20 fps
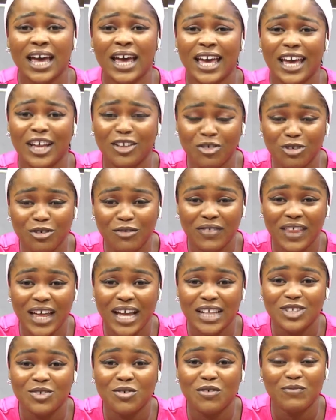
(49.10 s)
and all of
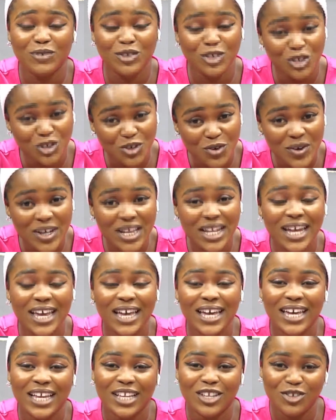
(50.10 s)
that. So I've been joined
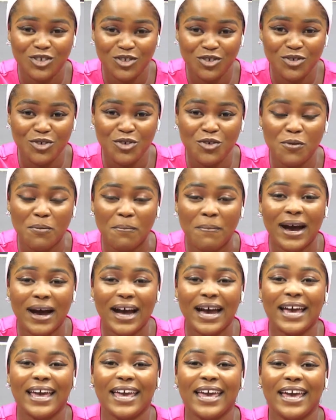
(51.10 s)
in the studio
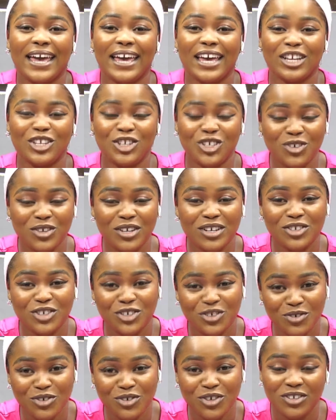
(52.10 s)
by Julian
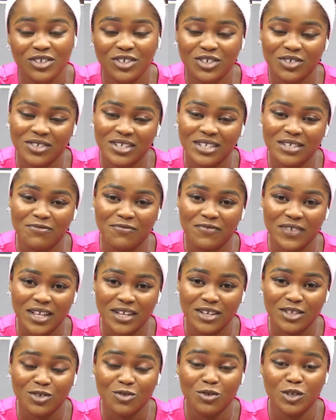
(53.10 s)
Sean is a
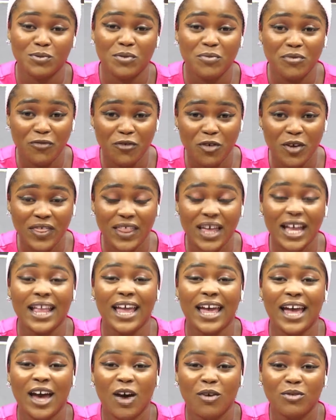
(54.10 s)
fitness coach. But before that,
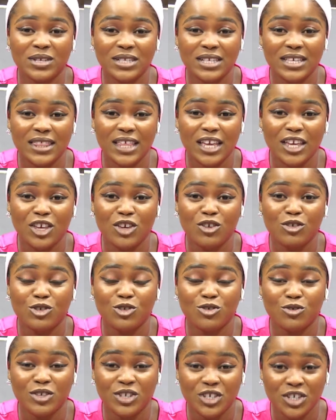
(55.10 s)
I want to say thank you
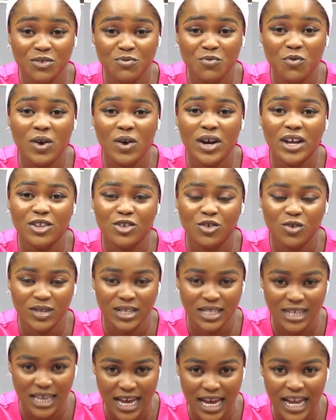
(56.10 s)
to
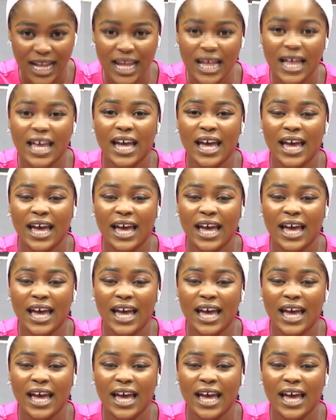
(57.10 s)
gymwear.ghana.